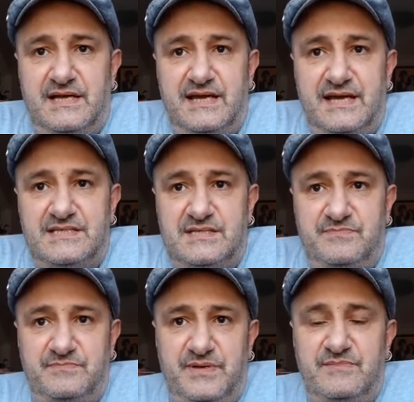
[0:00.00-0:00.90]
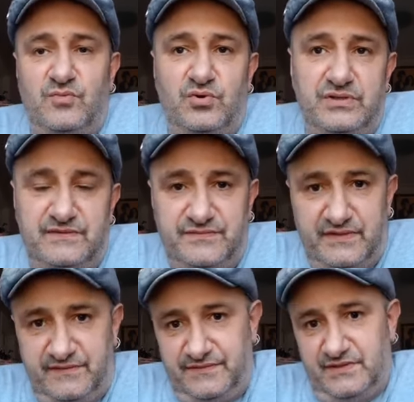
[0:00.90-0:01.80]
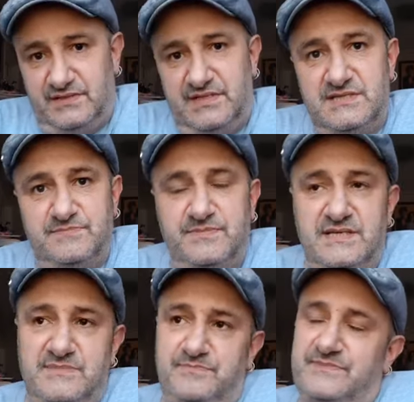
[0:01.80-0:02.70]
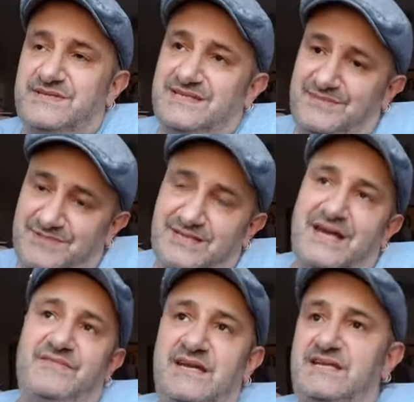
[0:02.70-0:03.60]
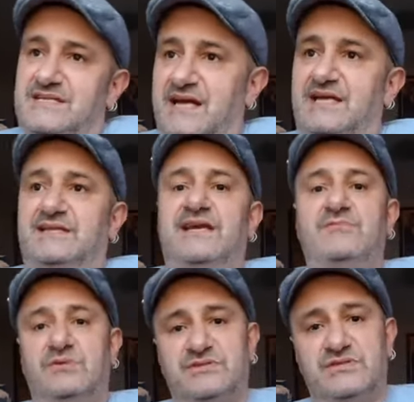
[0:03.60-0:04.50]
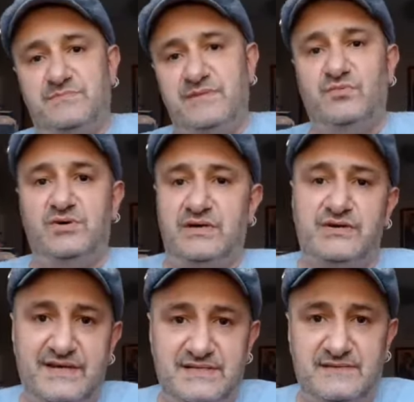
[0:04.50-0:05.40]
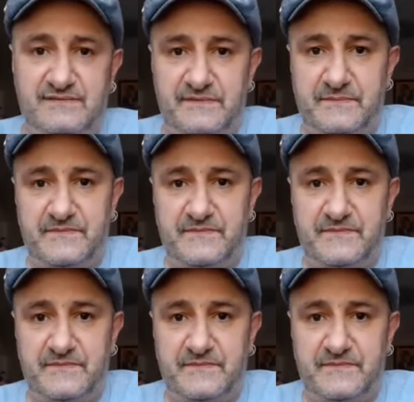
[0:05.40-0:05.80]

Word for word: has been more on the front foot. He's he seems to have it in his head that he wants to be more aggressive.